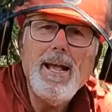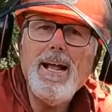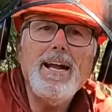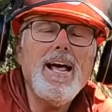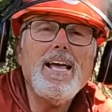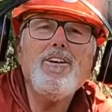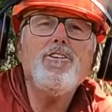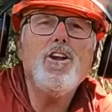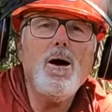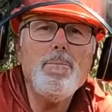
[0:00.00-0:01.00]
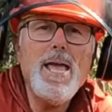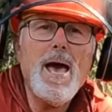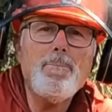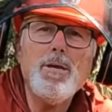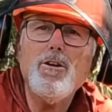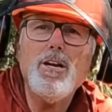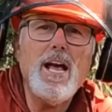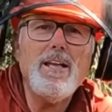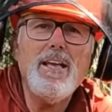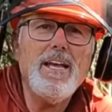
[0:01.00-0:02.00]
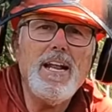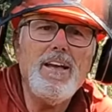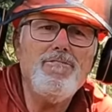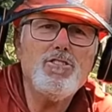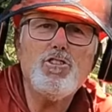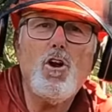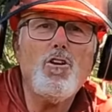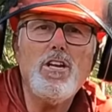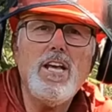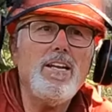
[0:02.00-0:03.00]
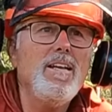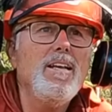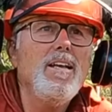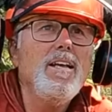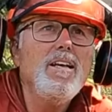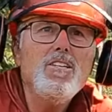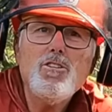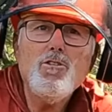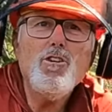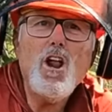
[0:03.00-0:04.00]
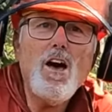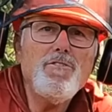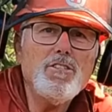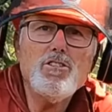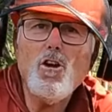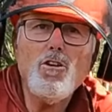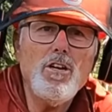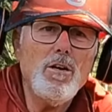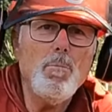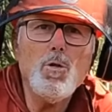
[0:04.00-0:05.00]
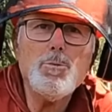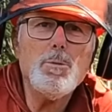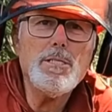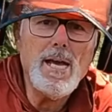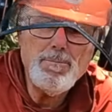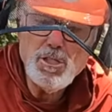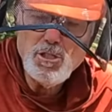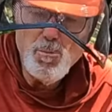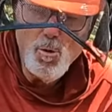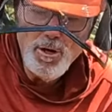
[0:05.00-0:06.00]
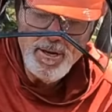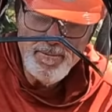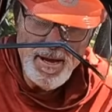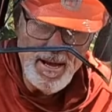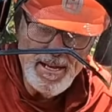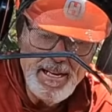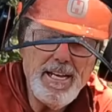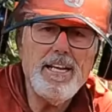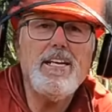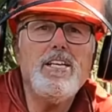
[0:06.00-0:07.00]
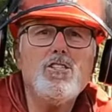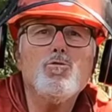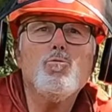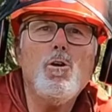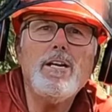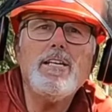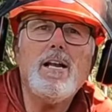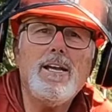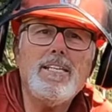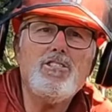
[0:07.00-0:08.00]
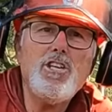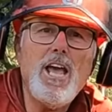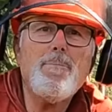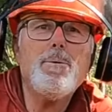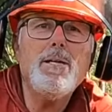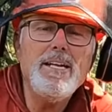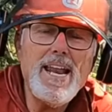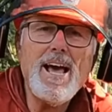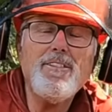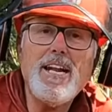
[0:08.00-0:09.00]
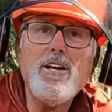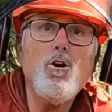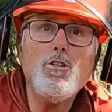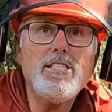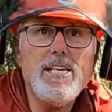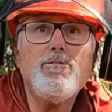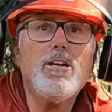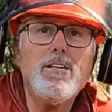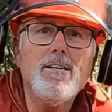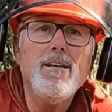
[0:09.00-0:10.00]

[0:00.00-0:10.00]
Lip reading: And I could not be happier. And I've started it, turned it off and started it multiple times this morning, and it is running like a champ now that I know the secret.